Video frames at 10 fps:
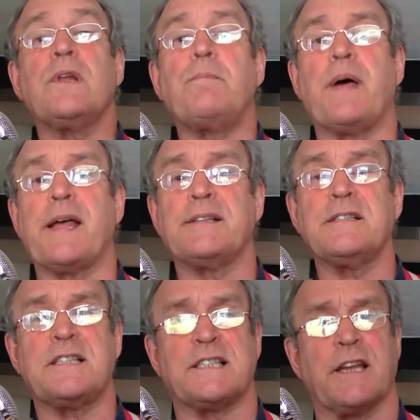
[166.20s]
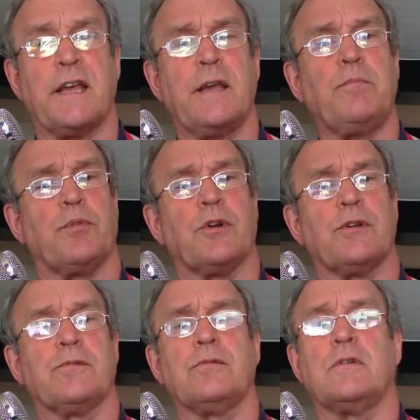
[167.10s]
Bent sae
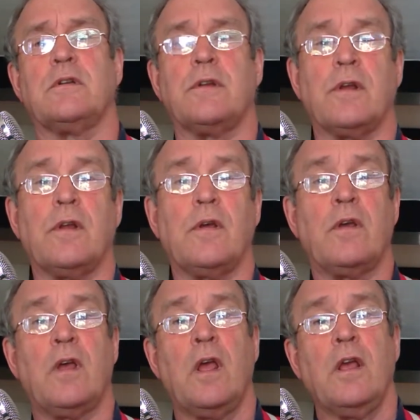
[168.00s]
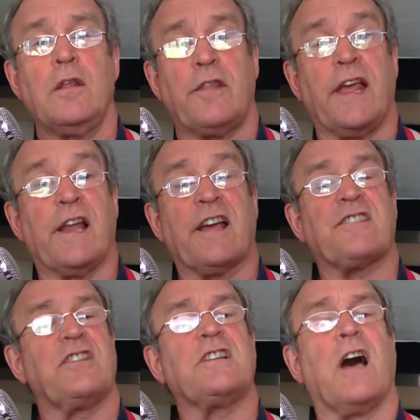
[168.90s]
broon, they
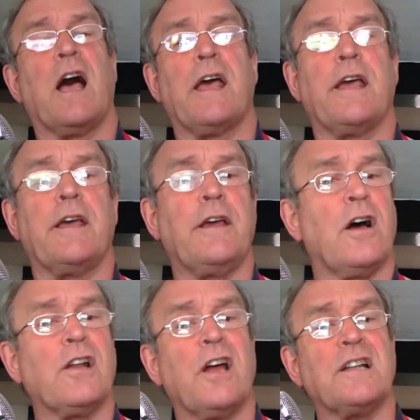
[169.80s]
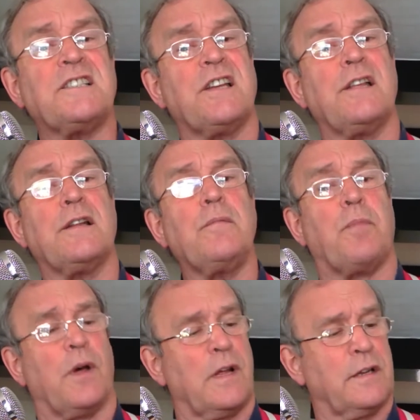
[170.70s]
licked it high on
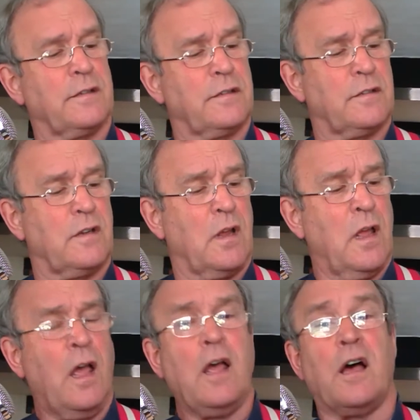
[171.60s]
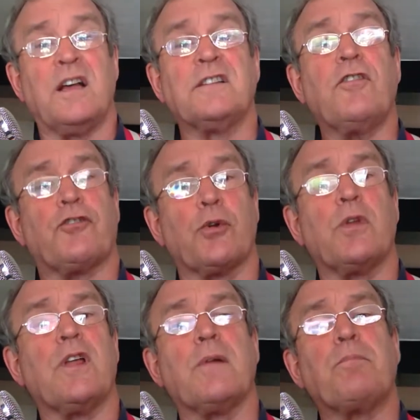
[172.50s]
Otterburn and threw
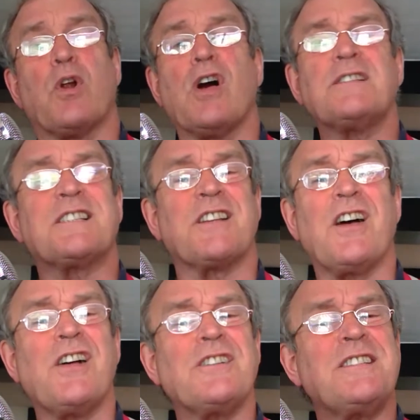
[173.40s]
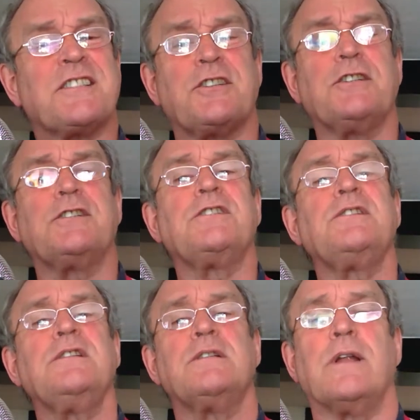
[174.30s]
their broadswords
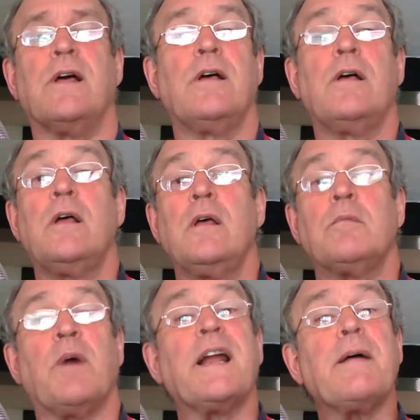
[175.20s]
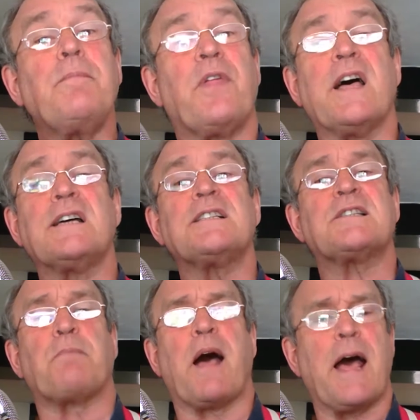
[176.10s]
down. But up there
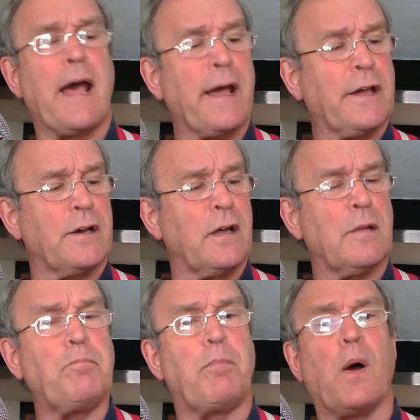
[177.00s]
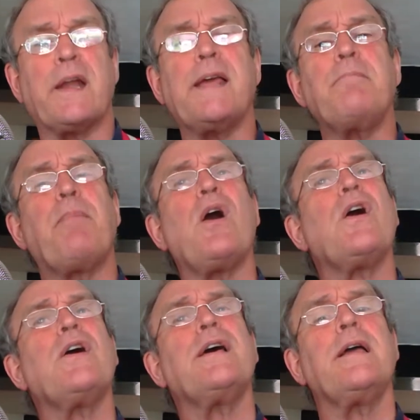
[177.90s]
spake a bonny
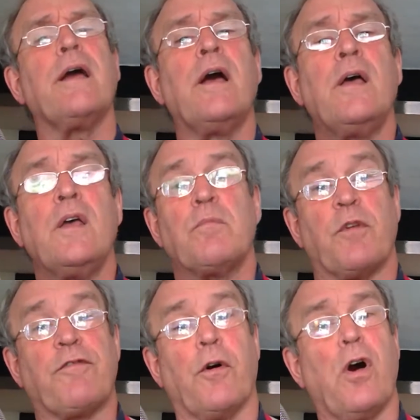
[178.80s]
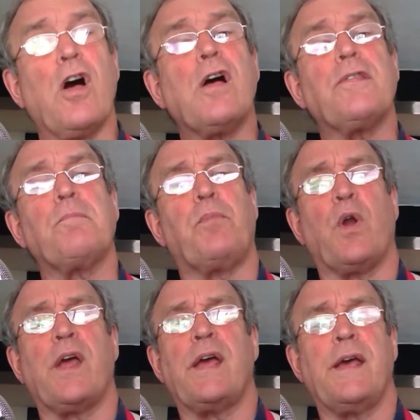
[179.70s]
boy before the
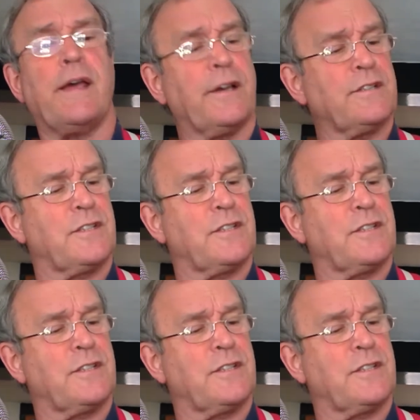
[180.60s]
break of